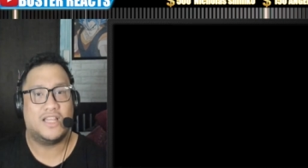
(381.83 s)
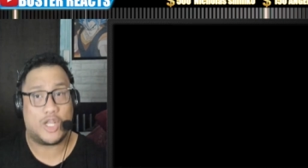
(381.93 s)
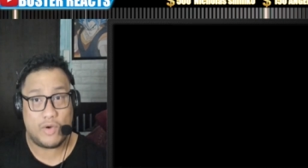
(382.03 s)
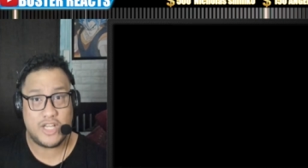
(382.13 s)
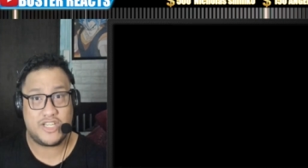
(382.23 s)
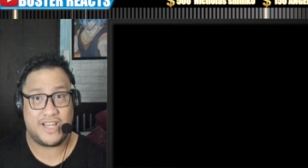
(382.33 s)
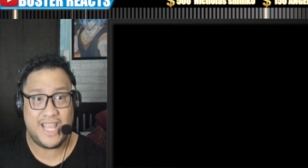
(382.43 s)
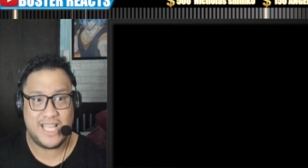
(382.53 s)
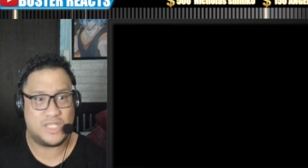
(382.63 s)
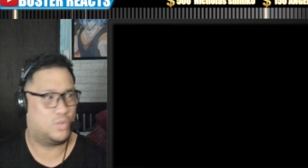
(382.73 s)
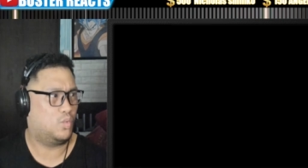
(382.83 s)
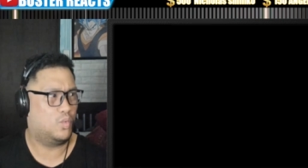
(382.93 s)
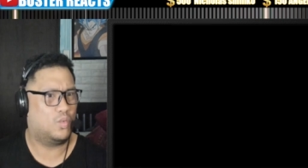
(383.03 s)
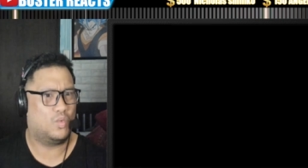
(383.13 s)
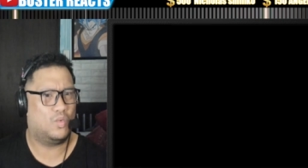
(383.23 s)
The question is,
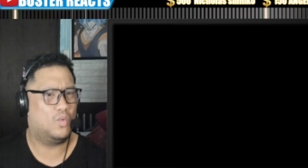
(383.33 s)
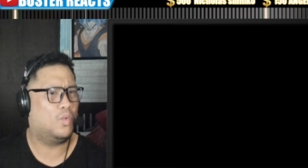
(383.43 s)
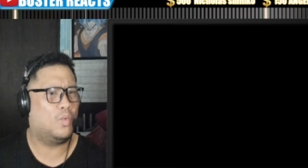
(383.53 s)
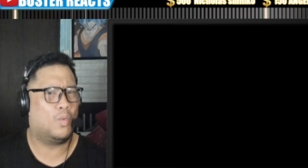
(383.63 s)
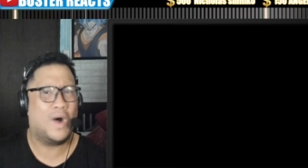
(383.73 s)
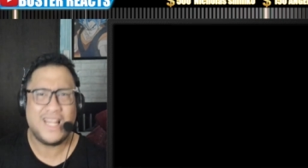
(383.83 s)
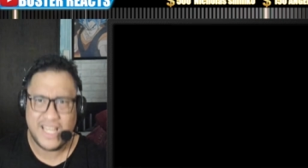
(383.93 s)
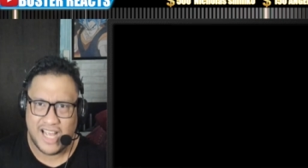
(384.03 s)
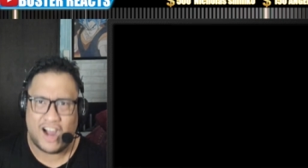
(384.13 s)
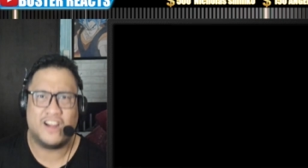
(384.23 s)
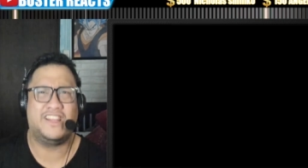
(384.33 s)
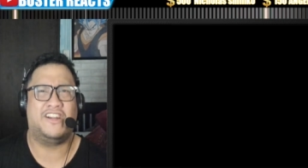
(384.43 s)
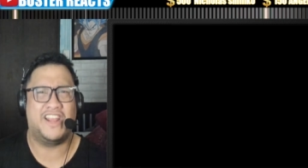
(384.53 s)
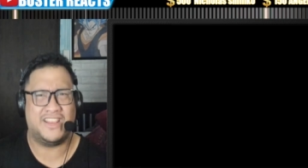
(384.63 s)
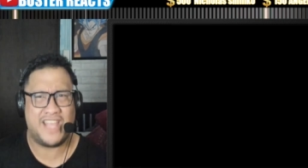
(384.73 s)
what are
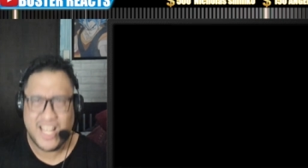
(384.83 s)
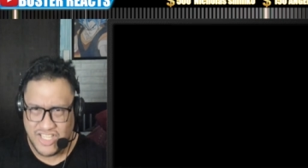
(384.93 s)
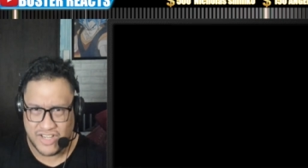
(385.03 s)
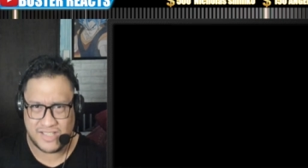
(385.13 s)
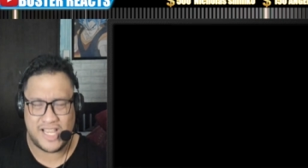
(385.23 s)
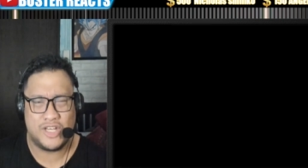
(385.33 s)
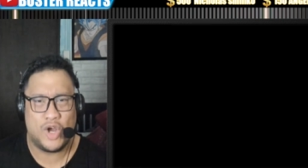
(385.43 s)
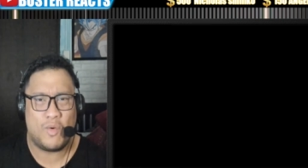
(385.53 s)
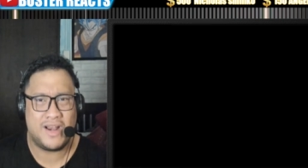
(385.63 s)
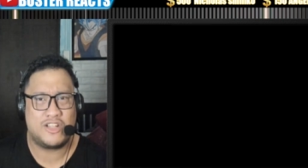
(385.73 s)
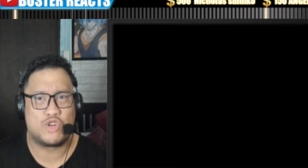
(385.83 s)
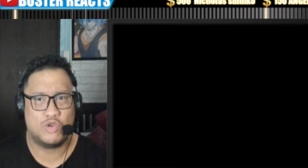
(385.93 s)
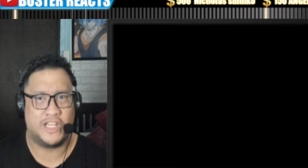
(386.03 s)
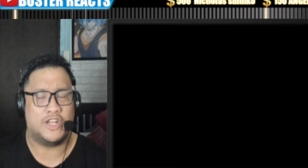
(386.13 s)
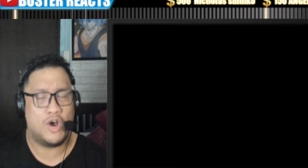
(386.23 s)
their intentions and no one
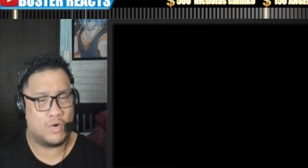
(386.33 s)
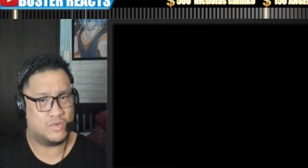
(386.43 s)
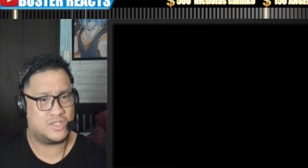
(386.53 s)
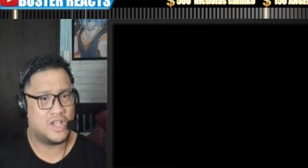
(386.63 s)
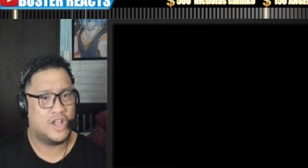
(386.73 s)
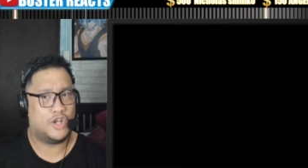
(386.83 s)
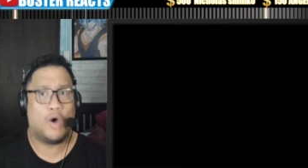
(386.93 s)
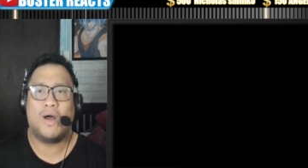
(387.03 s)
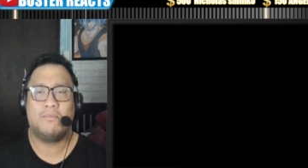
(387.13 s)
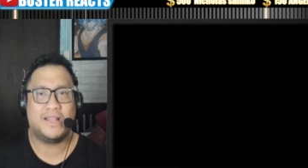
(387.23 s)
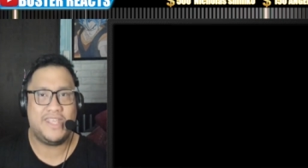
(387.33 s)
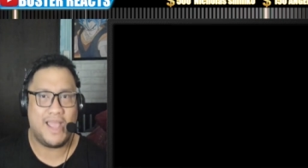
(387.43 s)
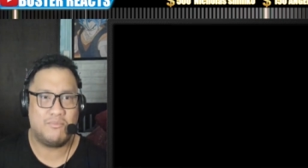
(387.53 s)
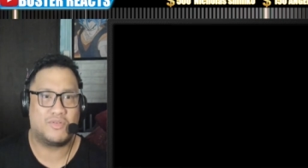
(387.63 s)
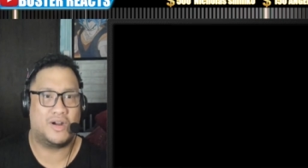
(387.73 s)
truly knows no one but the
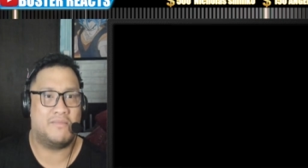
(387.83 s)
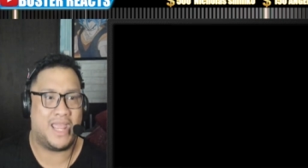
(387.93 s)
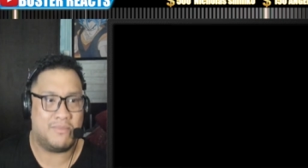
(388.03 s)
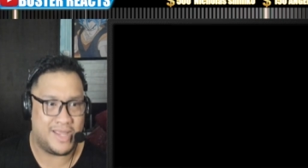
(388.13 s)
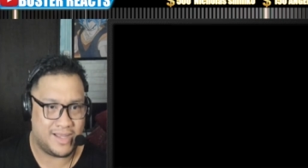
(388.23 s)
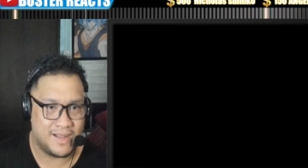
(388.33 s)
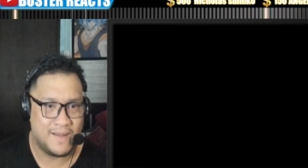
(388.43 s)
emperor maybe